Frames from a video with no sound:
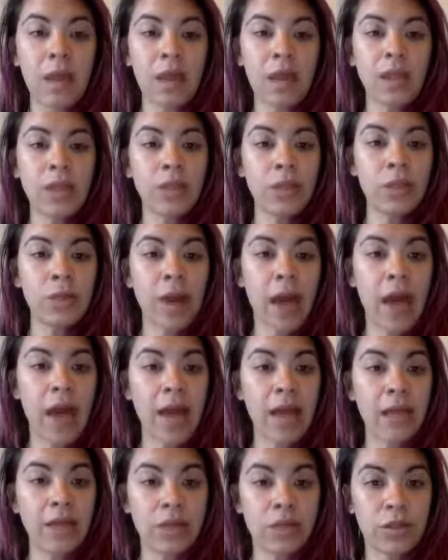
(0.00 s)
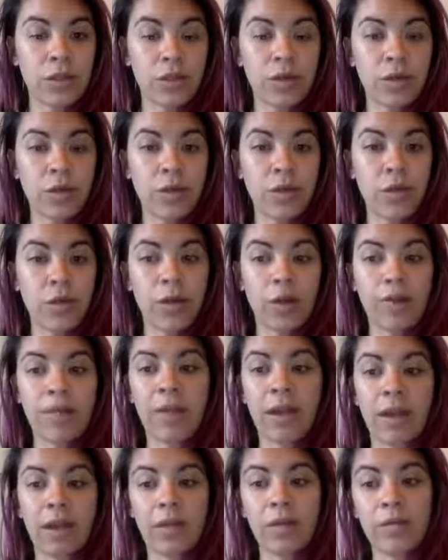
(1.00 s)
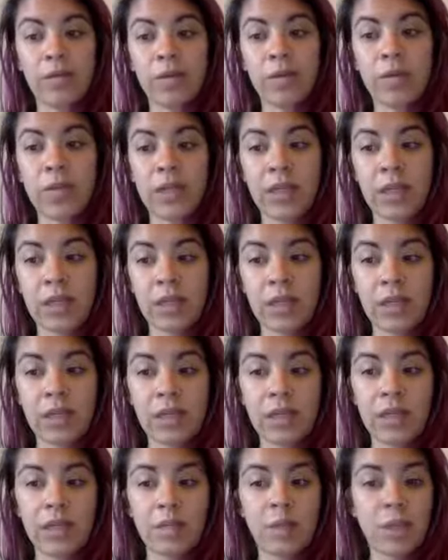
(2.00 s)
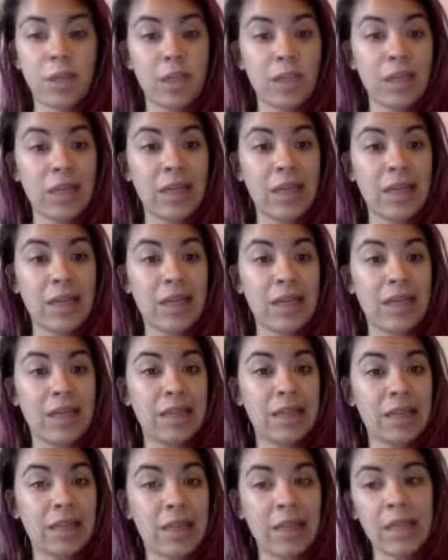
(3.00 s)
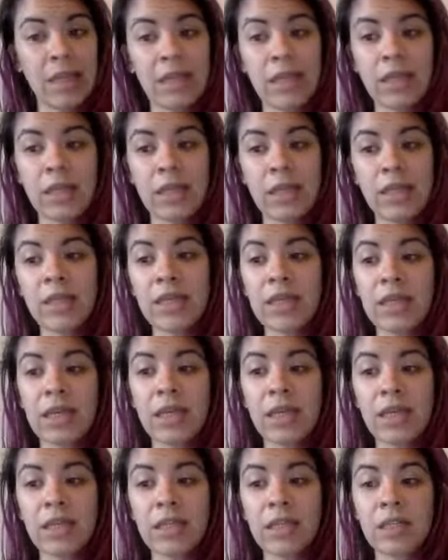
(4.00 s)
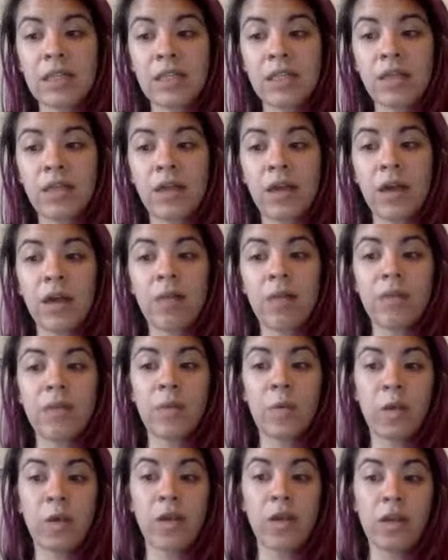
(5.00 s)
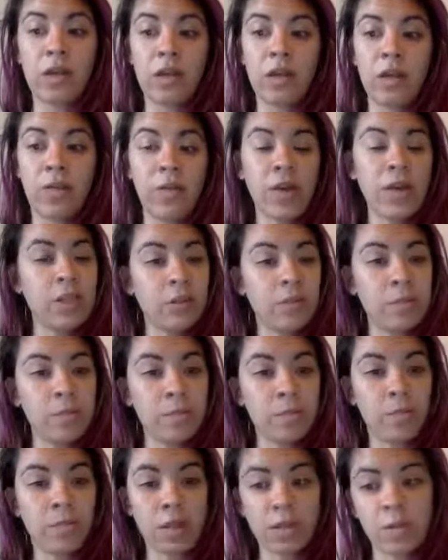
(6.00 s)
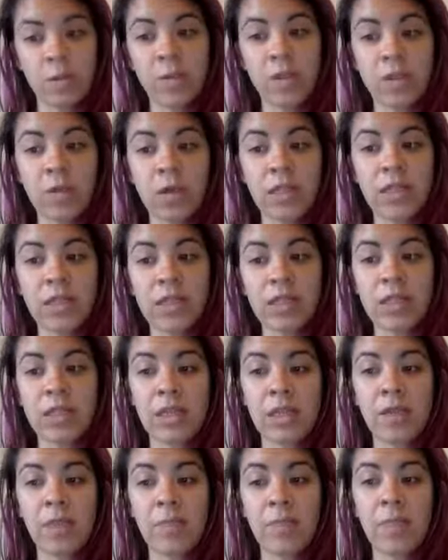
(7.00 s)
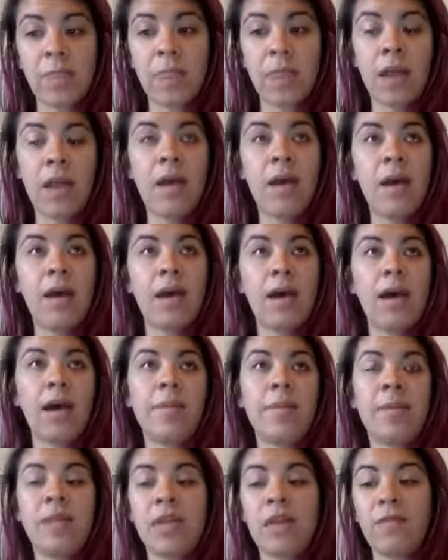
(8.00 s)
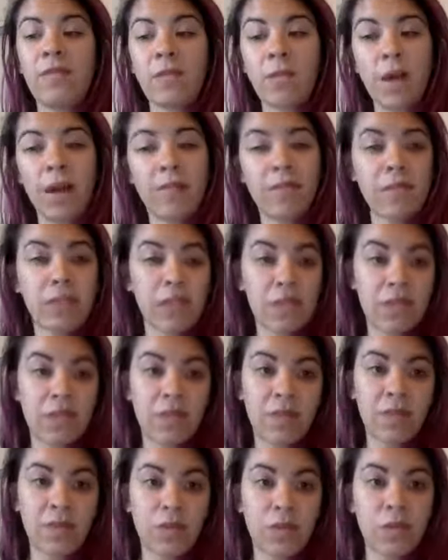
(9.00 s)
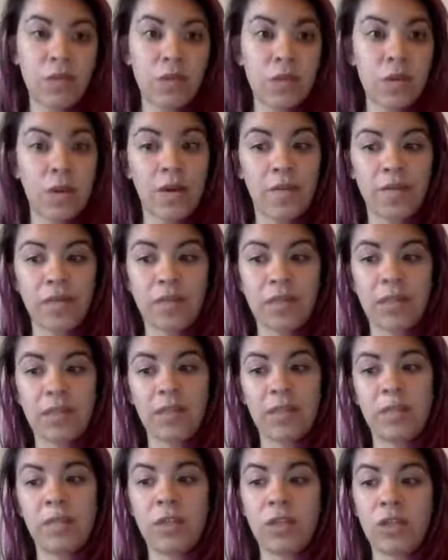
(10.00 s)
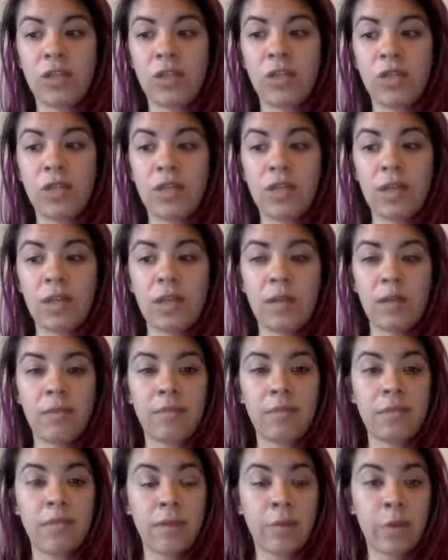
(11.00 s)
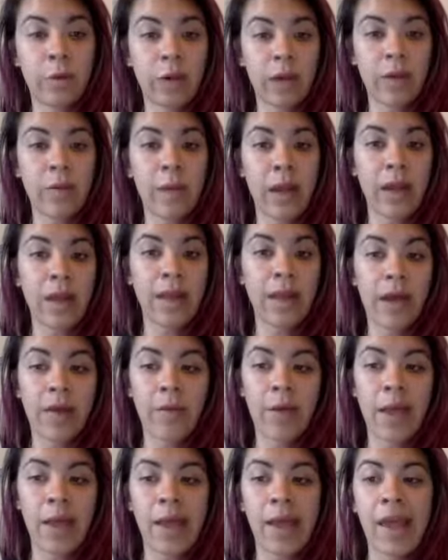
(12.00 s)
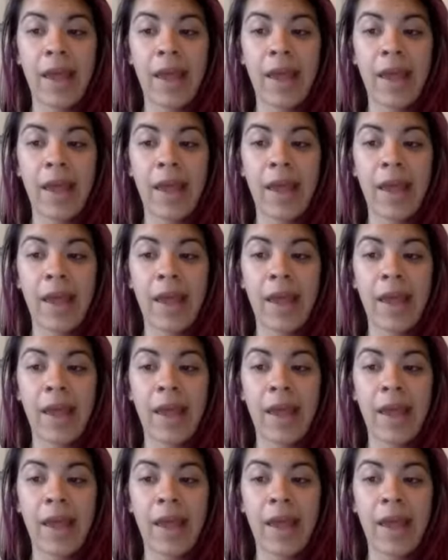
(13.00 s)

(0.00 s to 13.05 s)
to add to your regular routine, especially lately these days, to help support your res respiratory system. Um, and then if you have digestive issues or nervous system issues, um, supporting your body that way.